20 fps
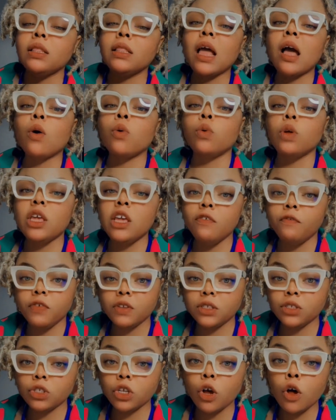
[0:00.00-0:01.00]
Now, if
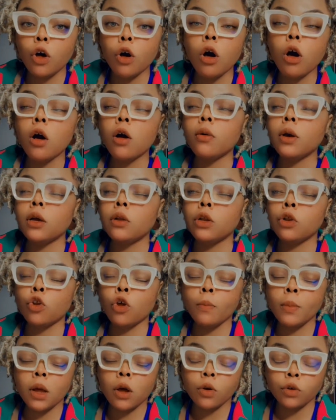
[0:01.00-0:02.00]
it is a
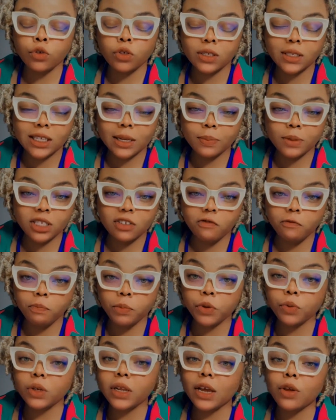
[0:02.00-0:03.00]
normal
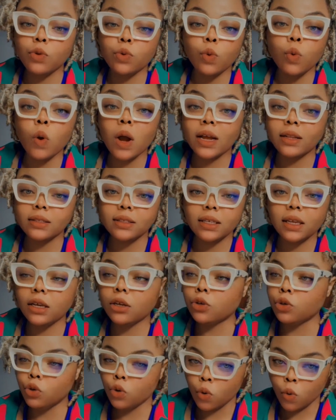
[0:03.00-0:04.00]
contraceptive pill that you go and
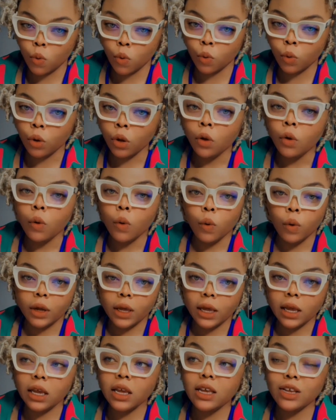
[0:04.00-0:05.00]
take, no,
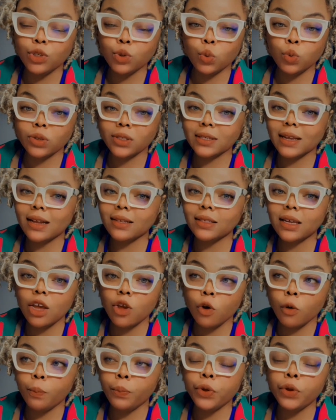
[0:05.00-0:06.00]
okay, it will
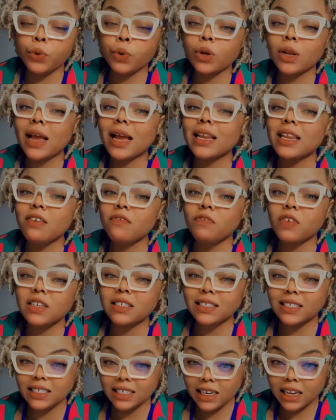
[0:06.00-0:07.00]
scatter your period and
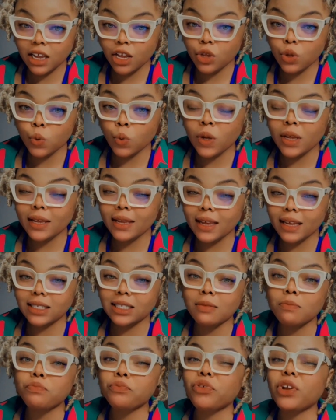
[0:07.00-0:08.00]
even delay you in
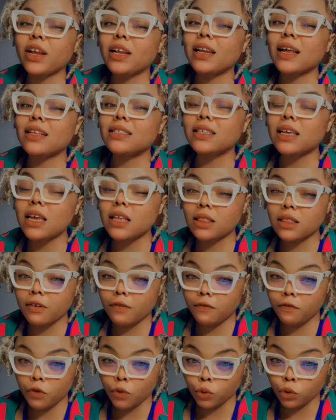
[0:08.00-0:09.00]
getting pregnant in
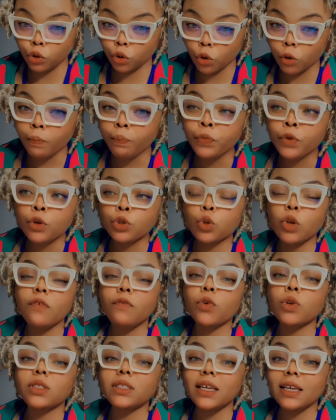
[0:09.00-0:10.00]
the future. So
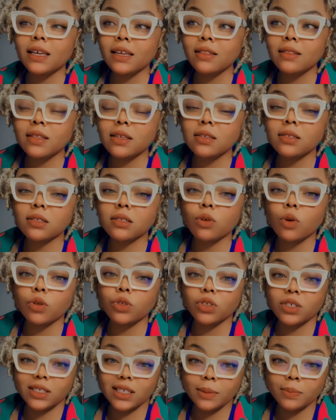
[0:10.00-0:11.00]
if you're taking these
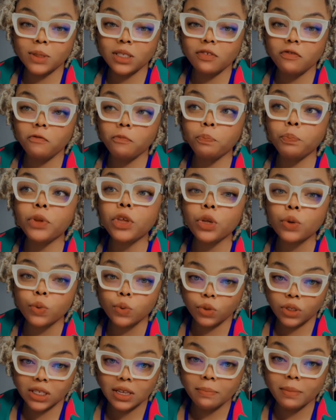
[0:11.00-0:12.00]
contraceptive
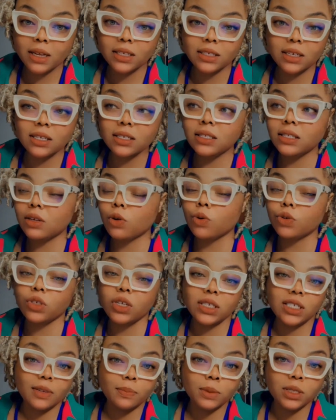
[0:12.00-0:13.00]
pills, emergency
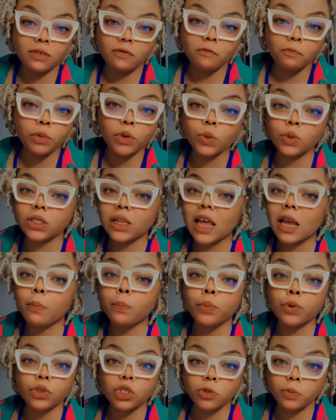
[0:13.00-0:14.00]
contraceptive pills
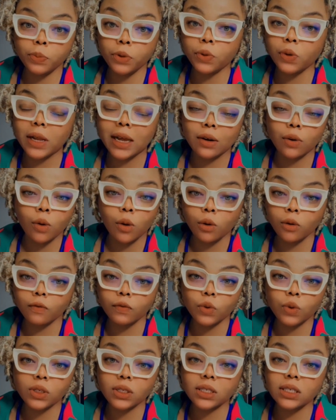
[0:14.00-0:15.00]
like post pill and all
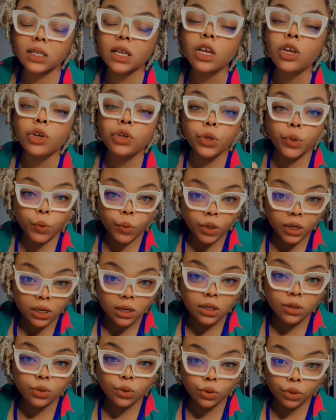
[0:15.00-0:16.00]
of those things, you
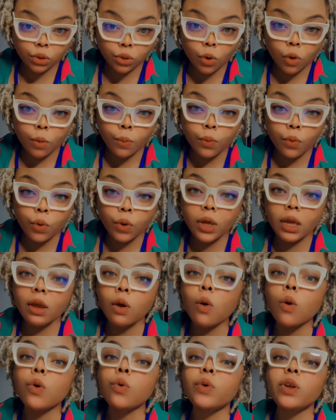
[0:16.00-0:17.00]
really need to stop,
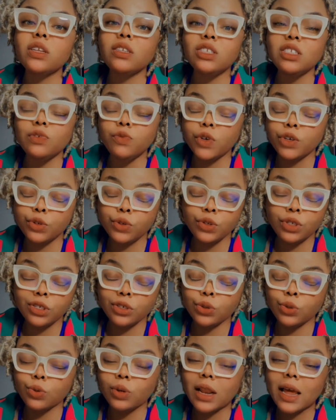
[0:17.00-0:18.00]
okay, or reduce
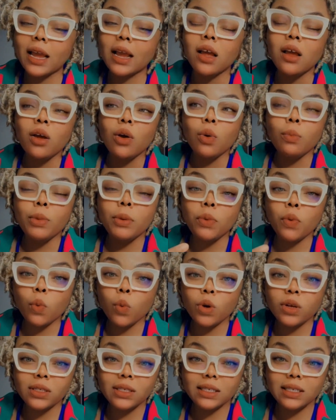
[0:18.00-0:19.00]
this to like maybe
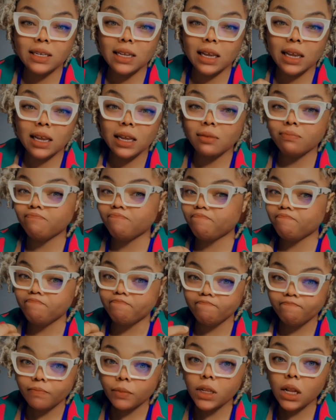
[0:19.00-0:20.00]
once in
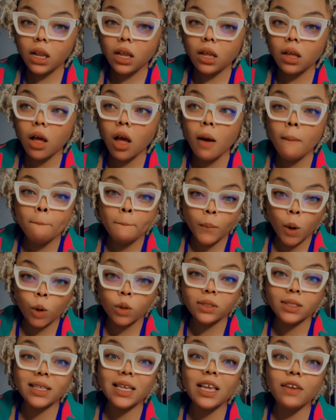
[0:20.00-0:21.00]
a
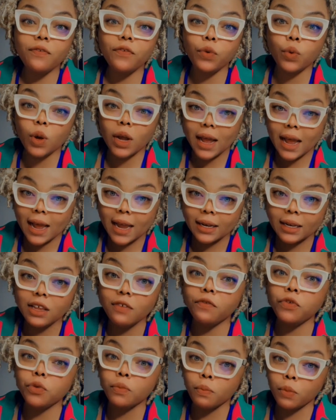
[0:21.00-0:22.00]
month if you can,
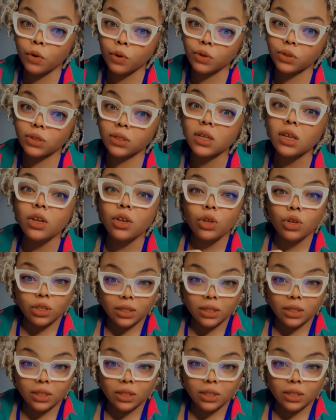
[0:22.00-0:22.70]
if you must.